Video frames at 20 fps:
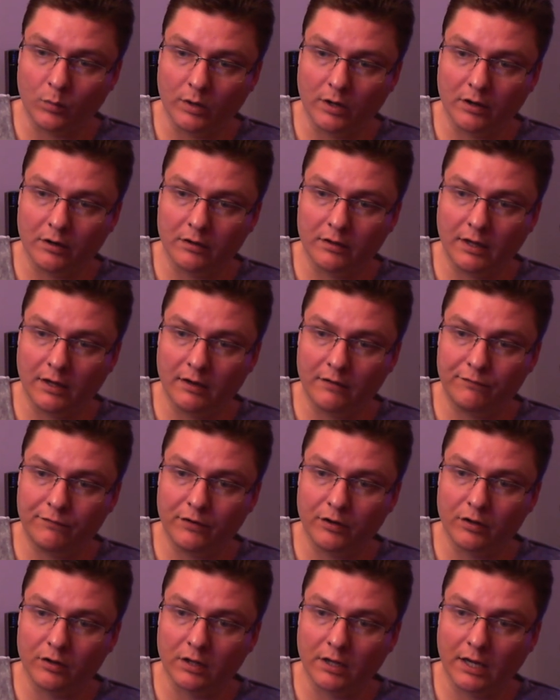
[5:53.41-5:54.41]
where they
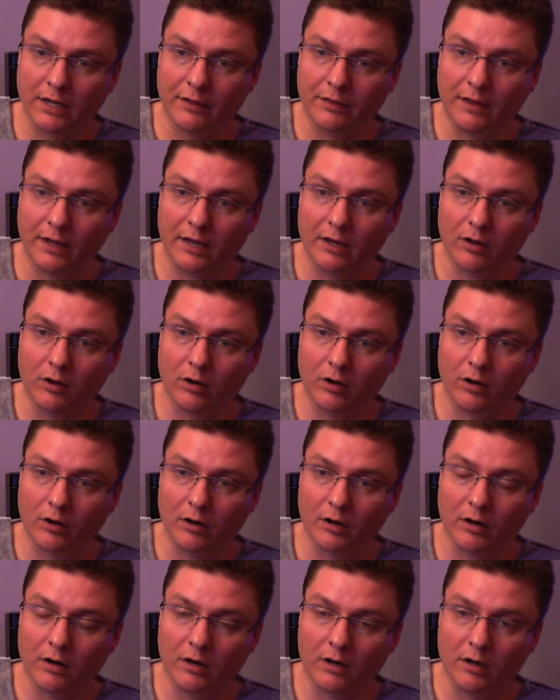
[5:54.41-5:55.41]
feel like they
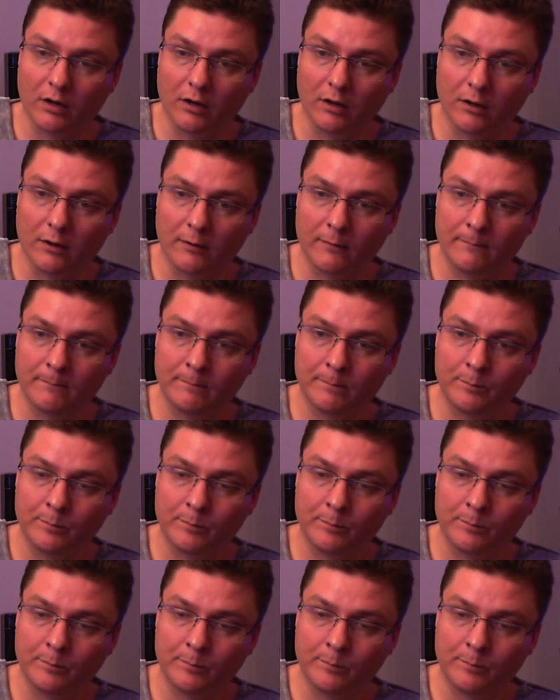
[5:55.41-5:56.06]
are uh,